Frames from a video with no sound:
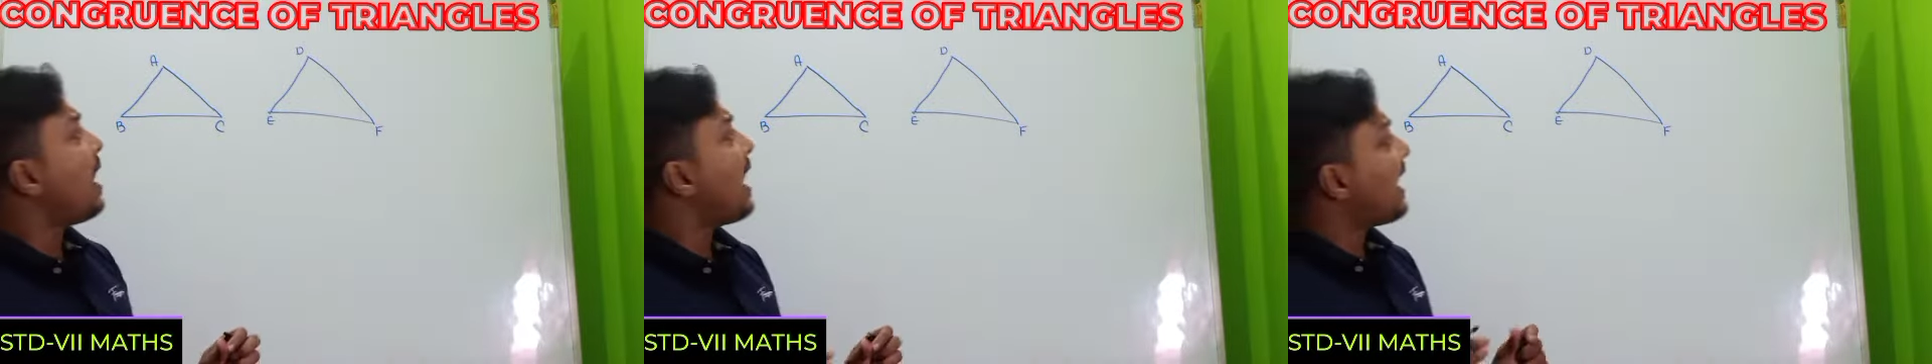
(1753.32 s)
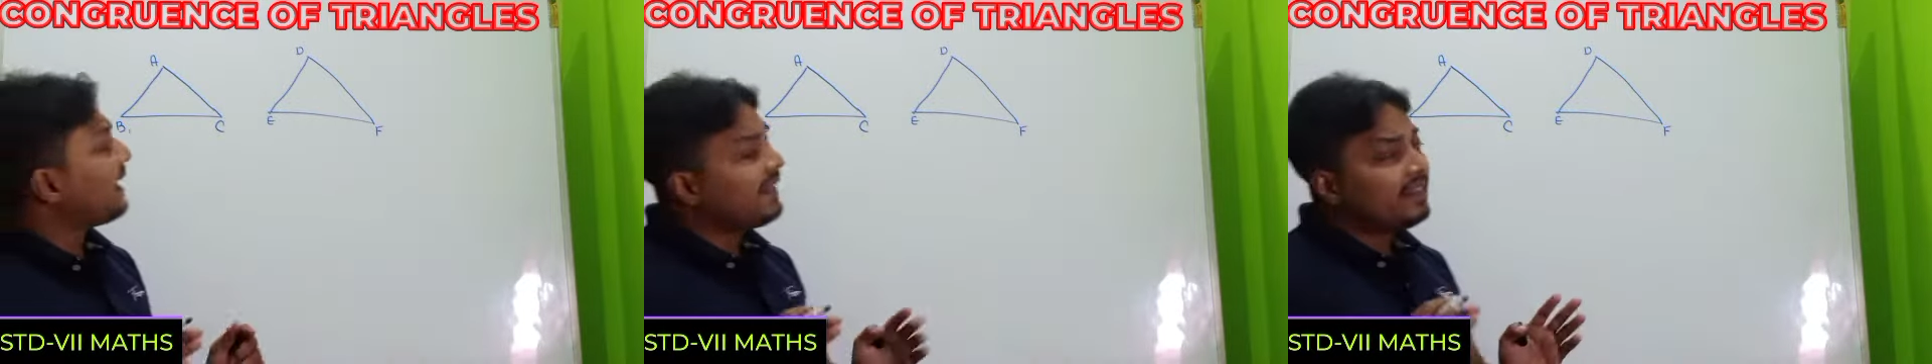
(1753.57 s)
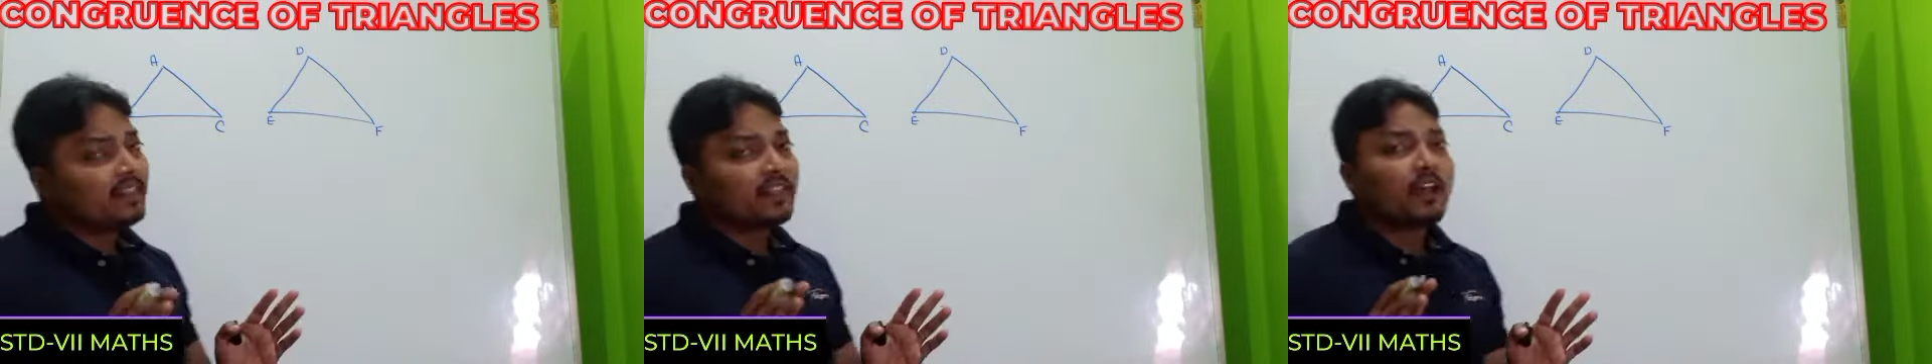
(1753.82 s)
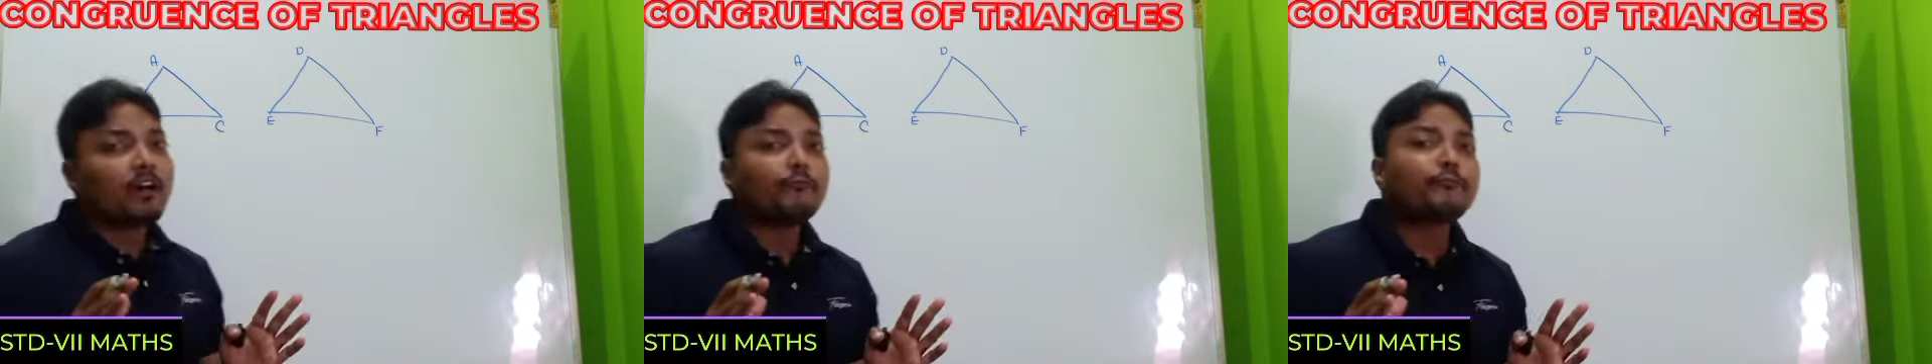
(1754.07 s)
And in
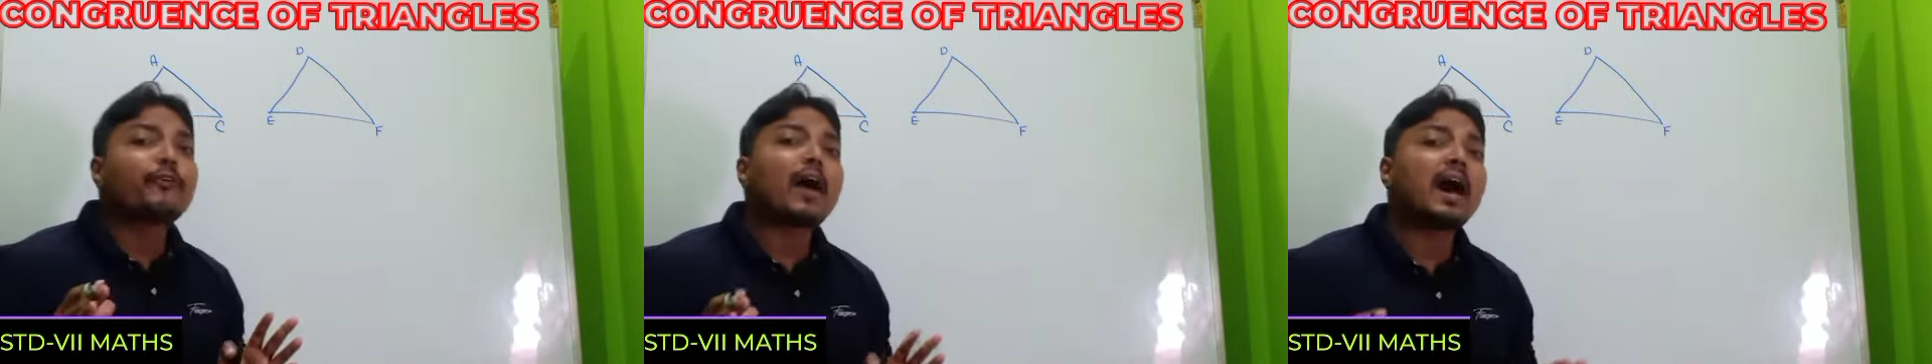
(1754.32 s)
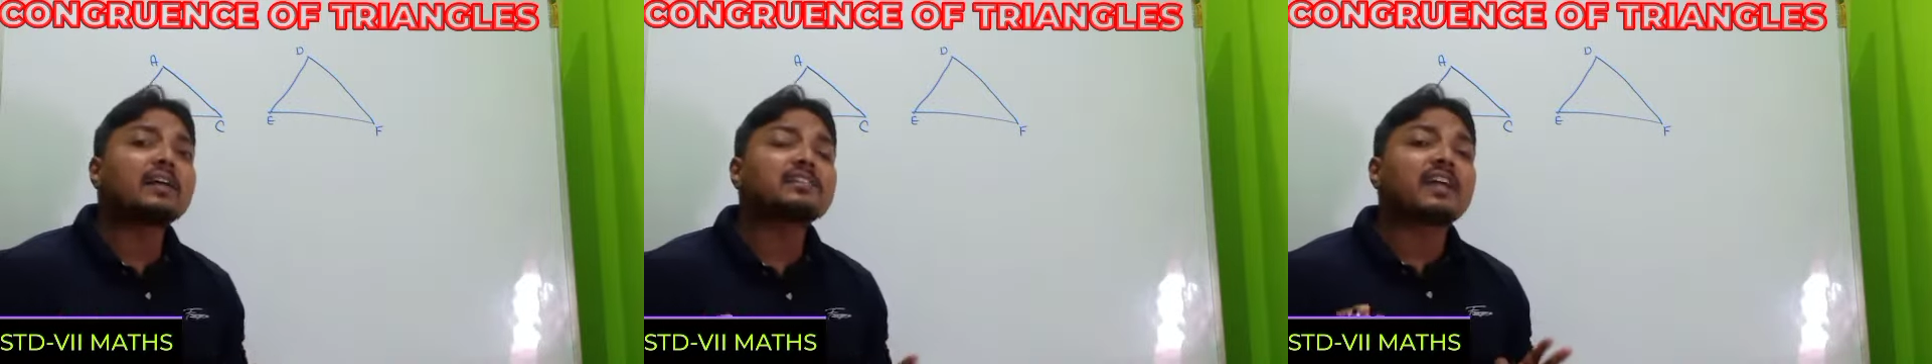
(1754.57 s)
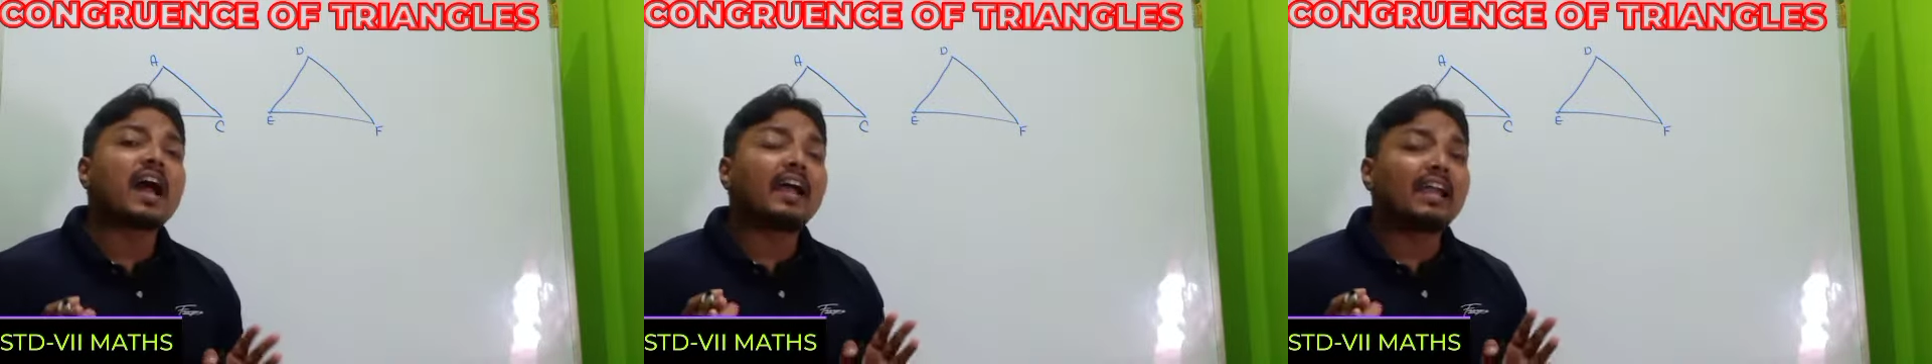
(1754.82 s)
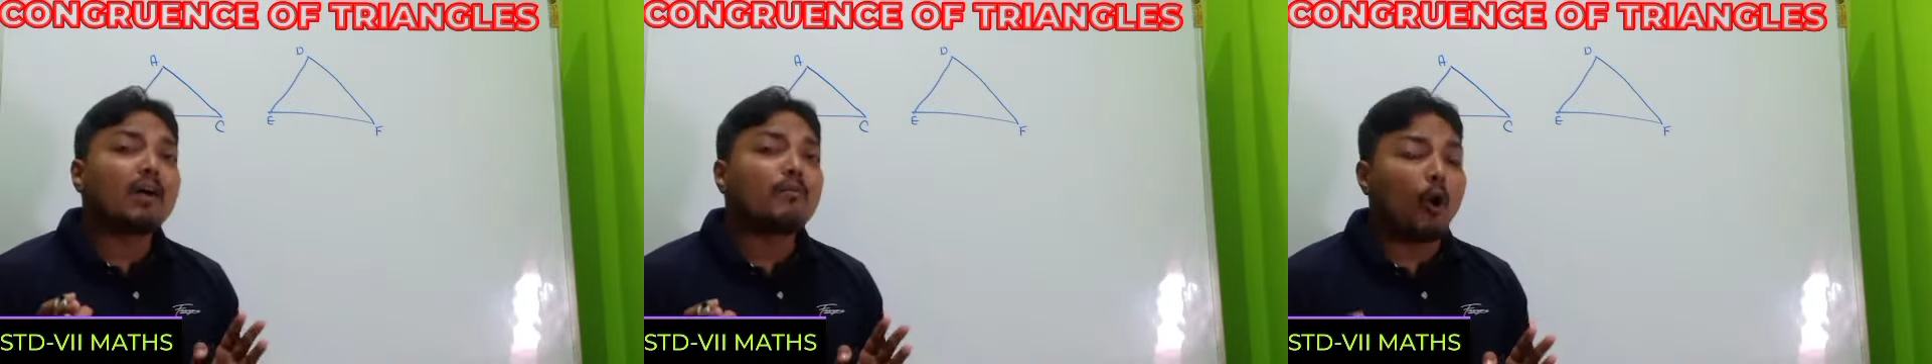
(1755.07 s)
the first I
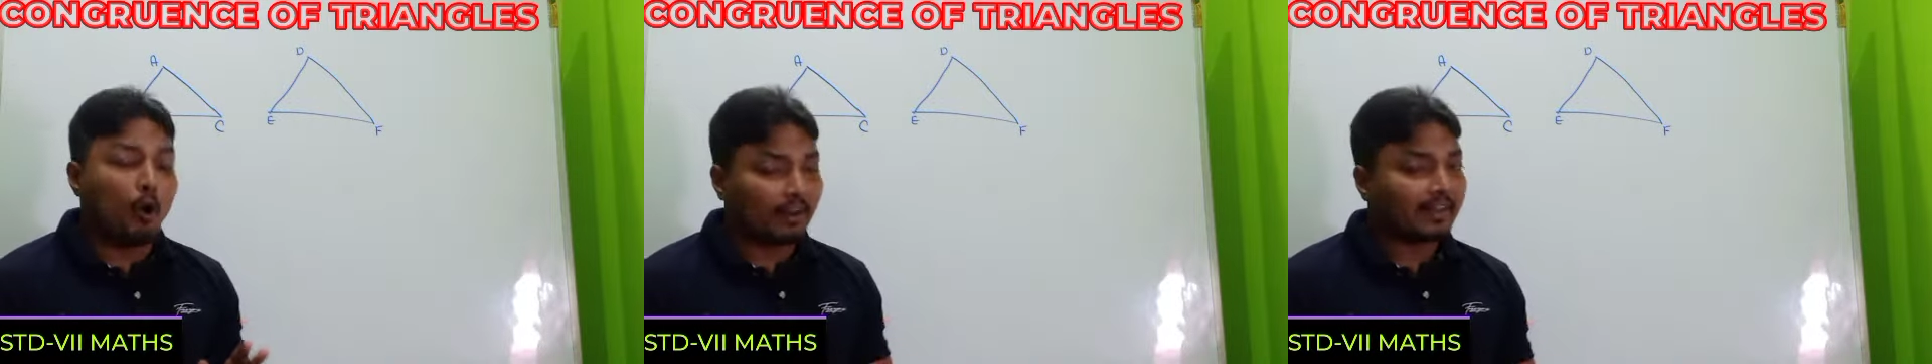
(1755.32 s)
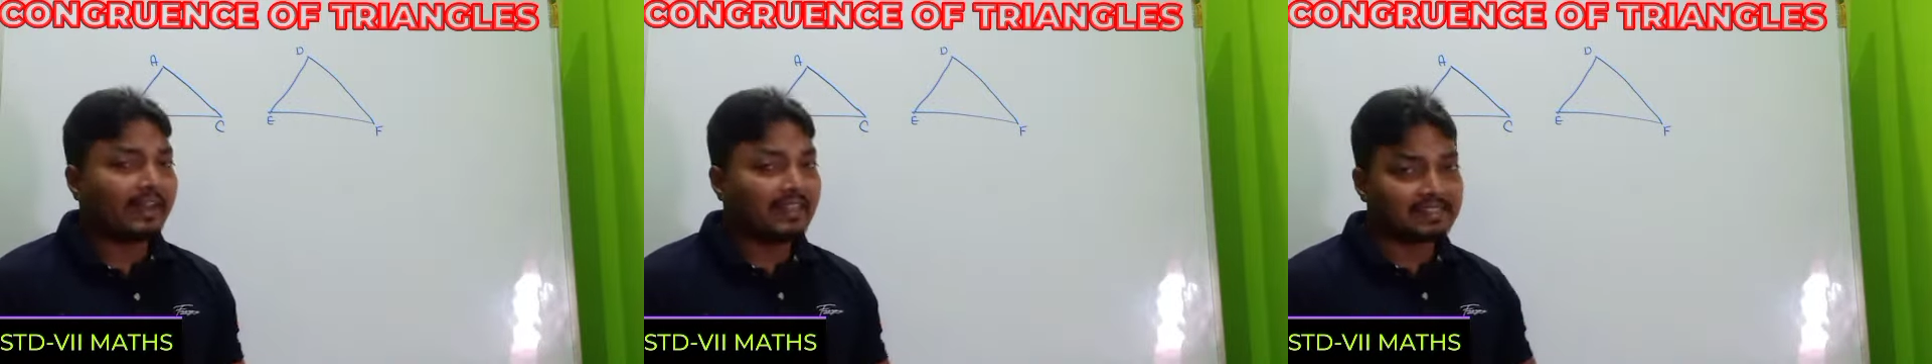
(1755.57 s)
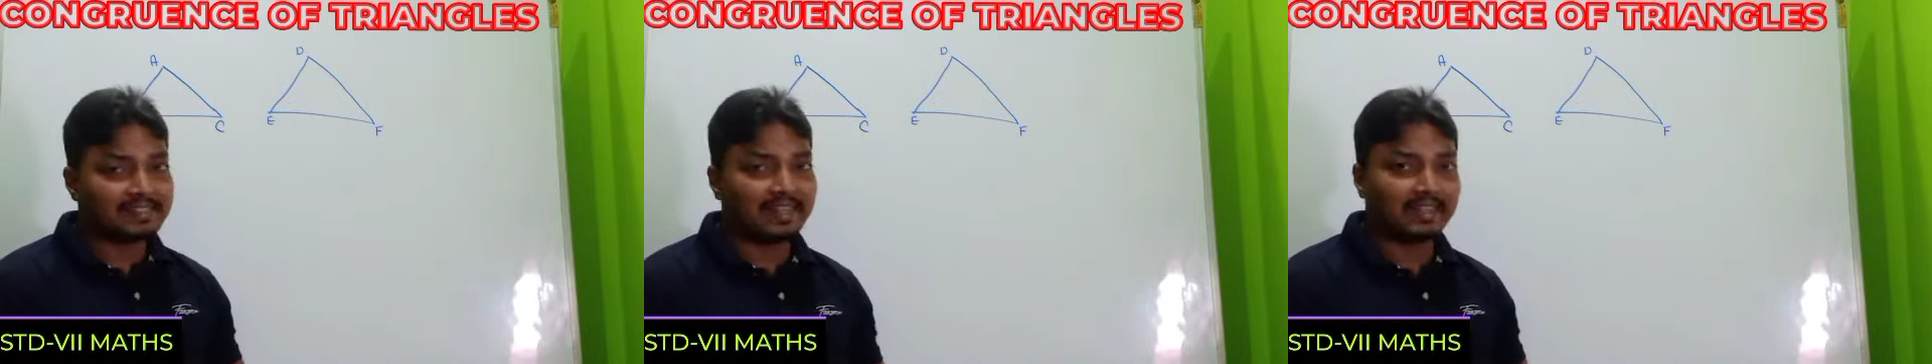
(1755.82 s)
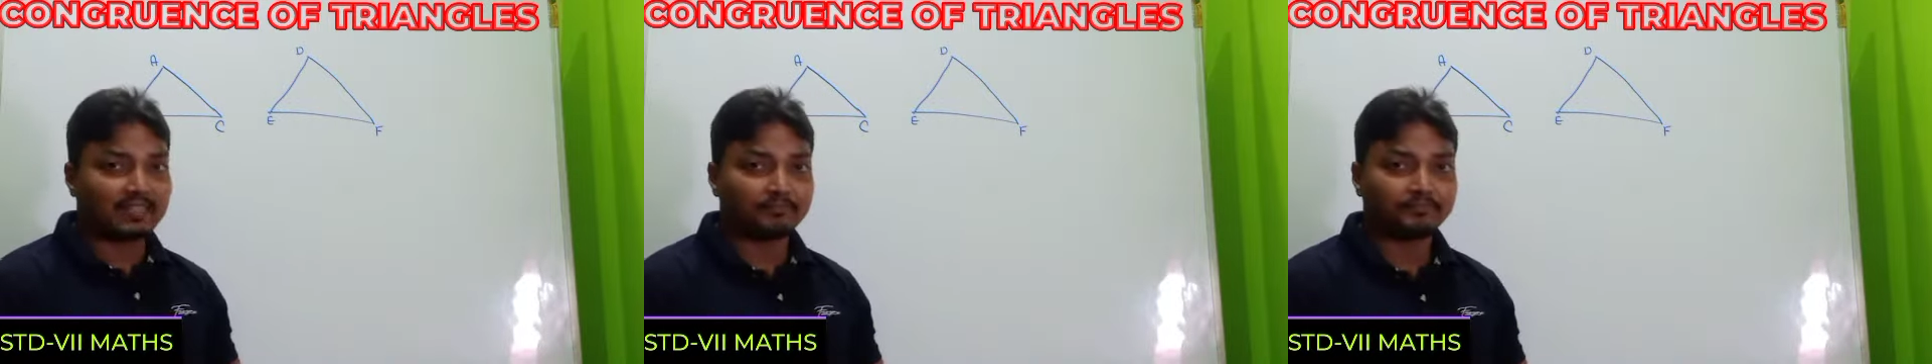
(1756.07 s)
have already
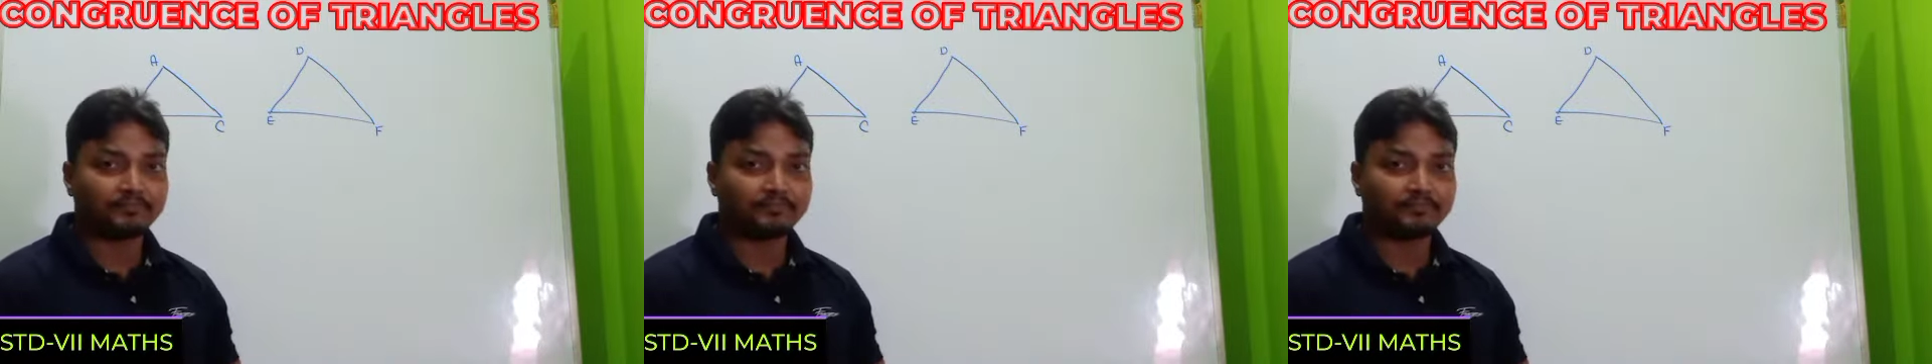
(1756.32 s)
said